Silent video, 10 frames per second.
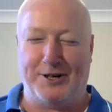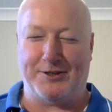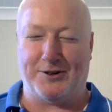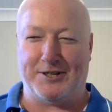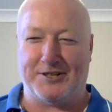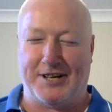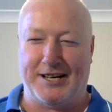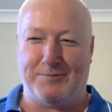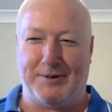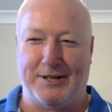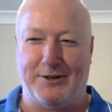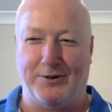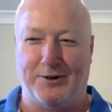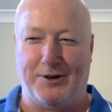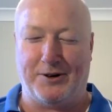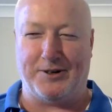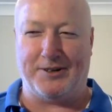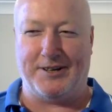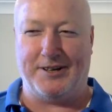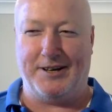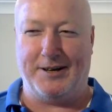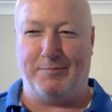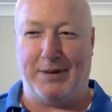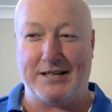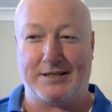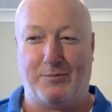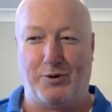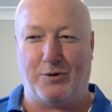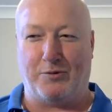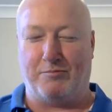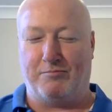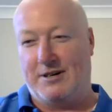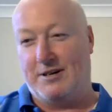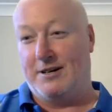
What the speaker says: ice hockey skates, but they're doing it on basketball.